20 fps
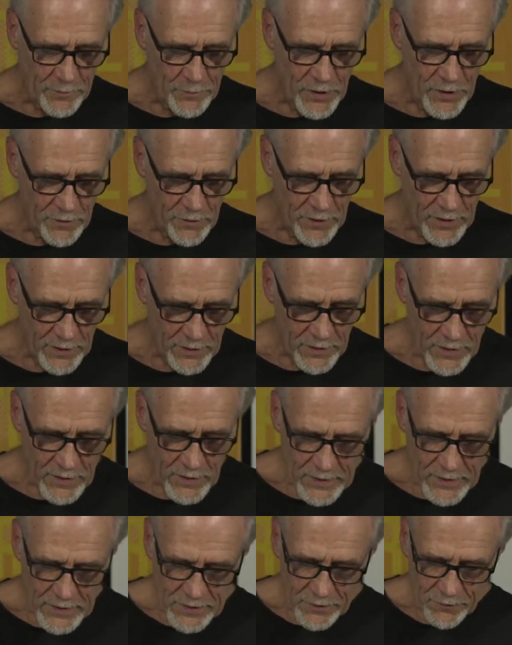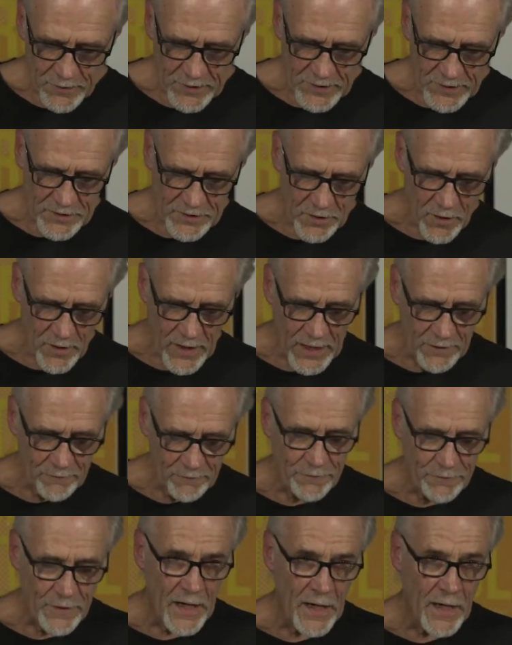period. GreenStar
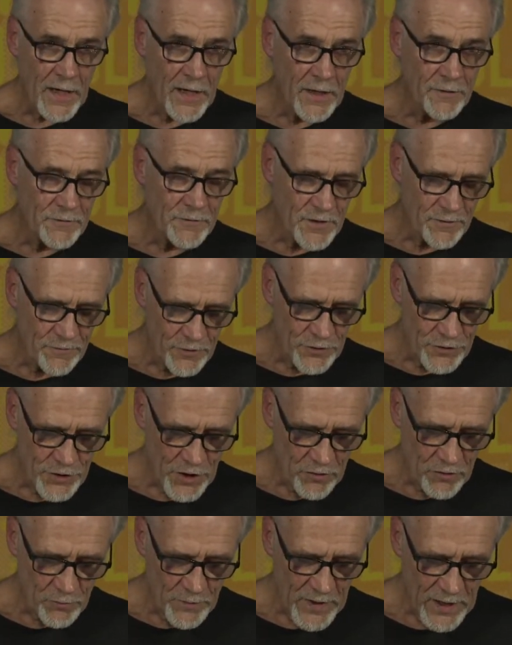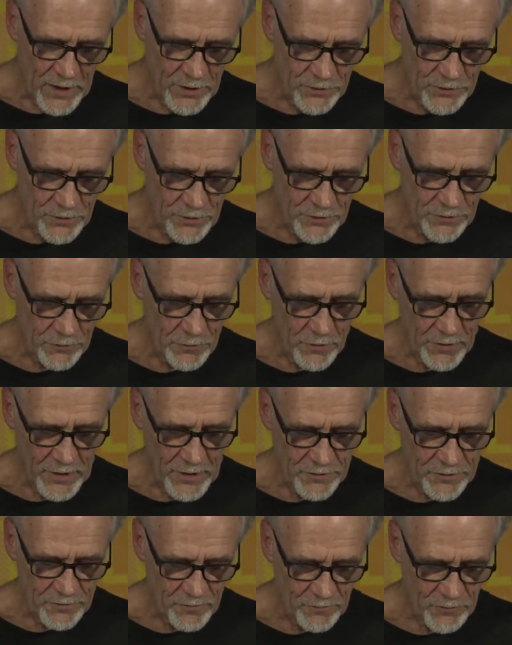had 5 different general managers or
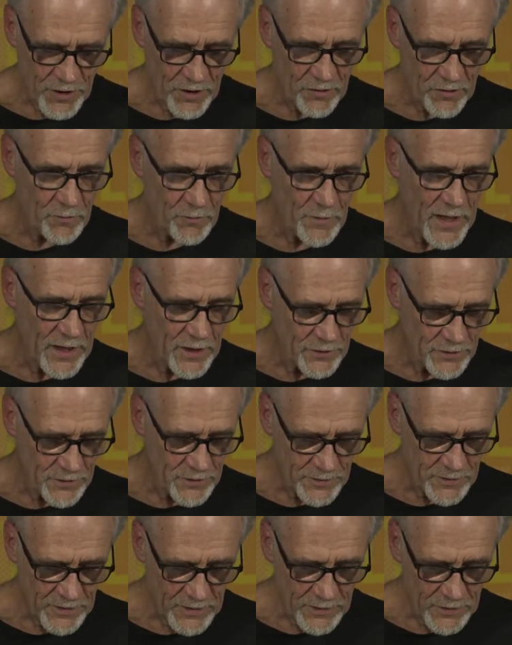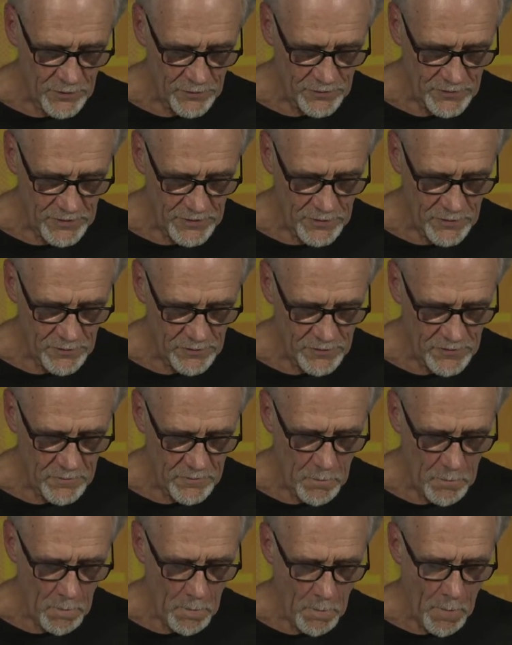interim general managers in those years.
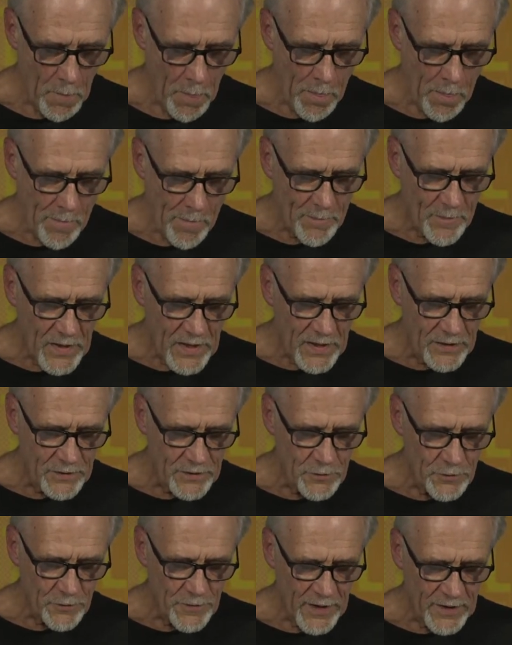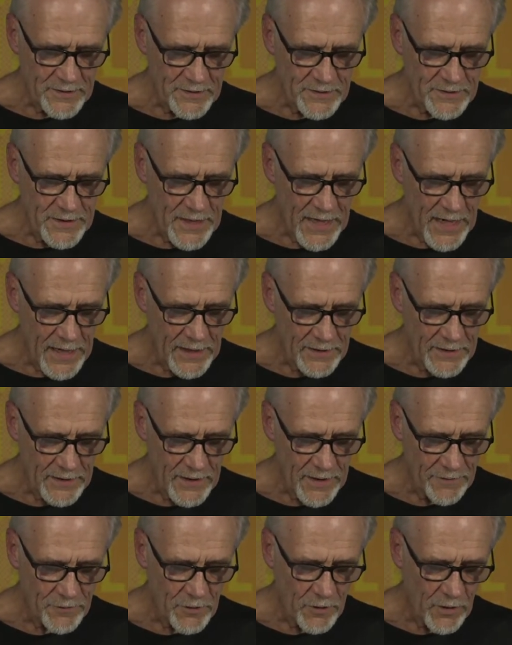In 2010,
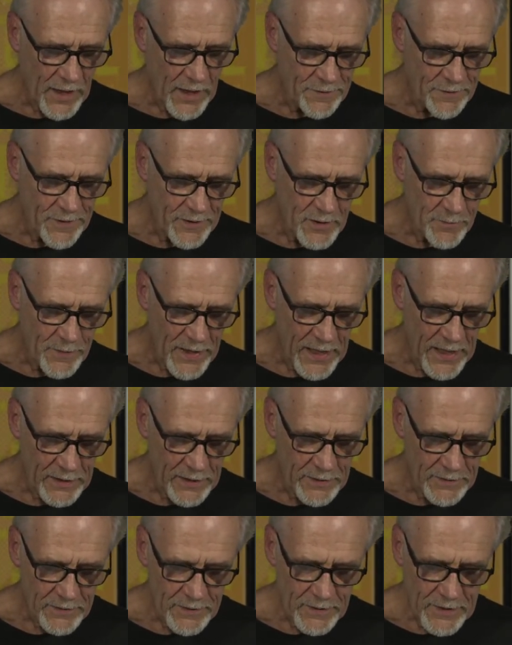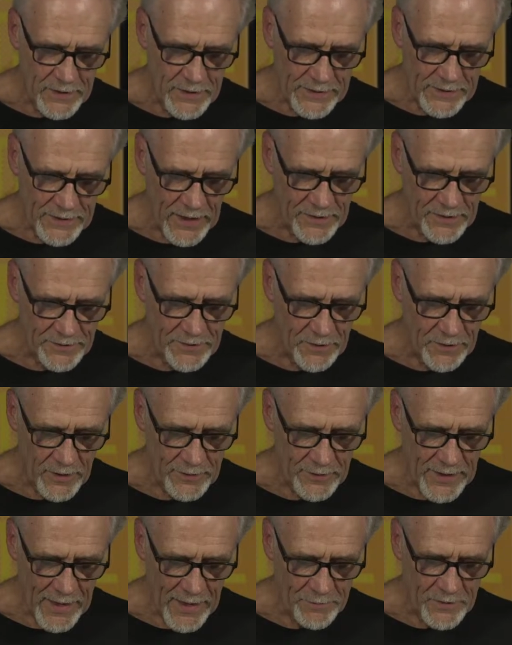after lengthy debate, Council
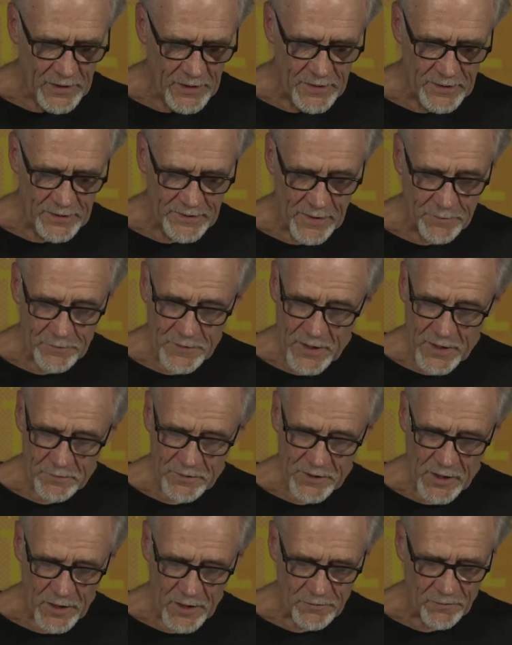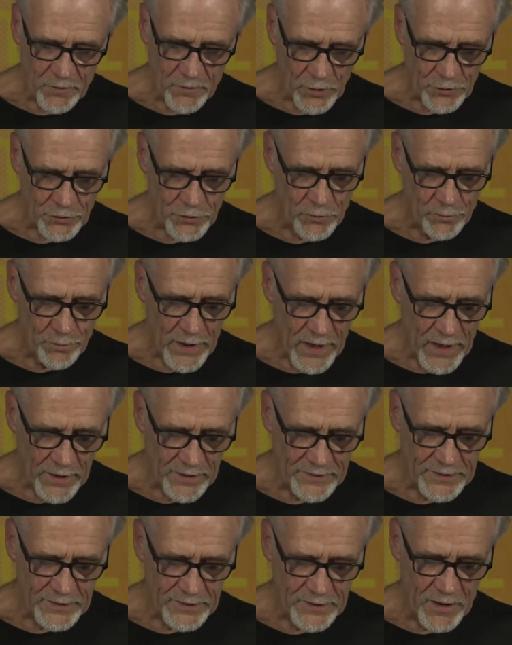adopted the sometimes controversial
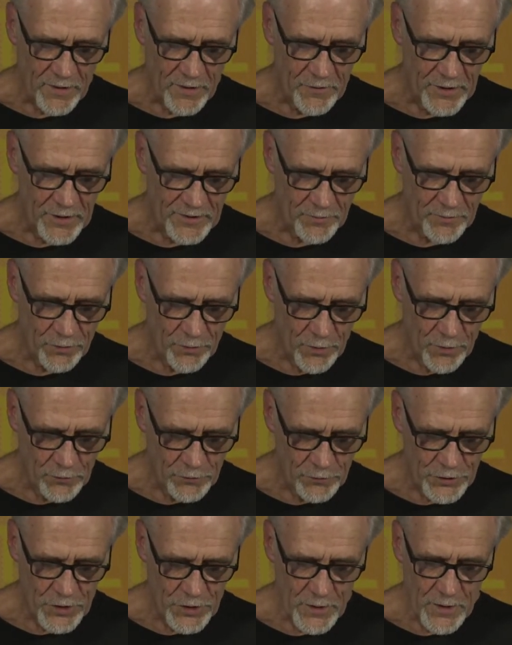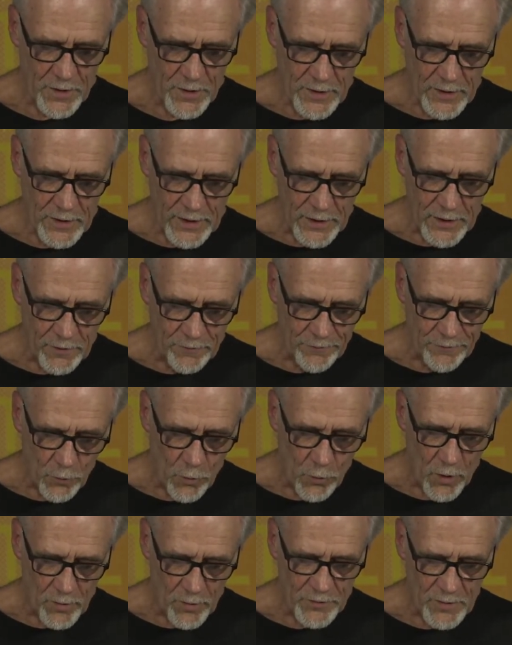policy governance approach in a
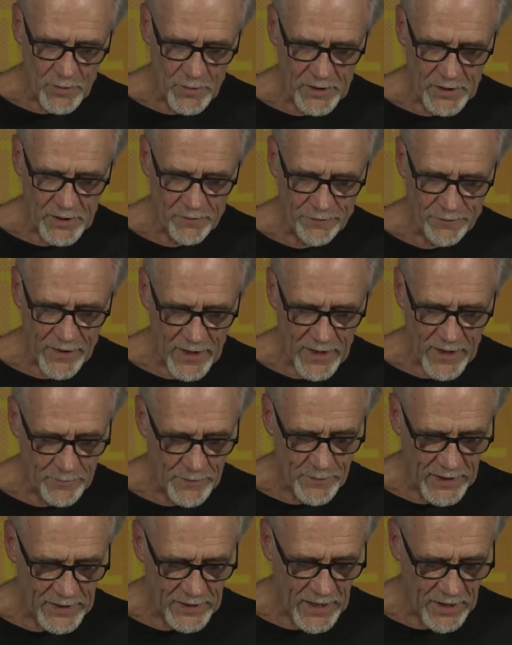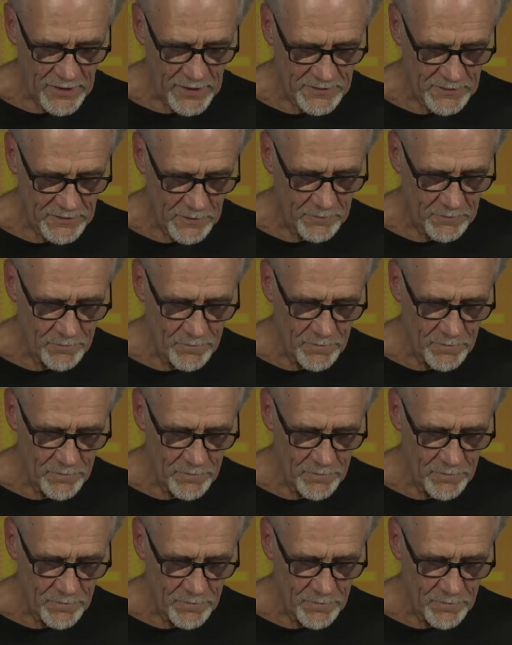form to be defined by Council,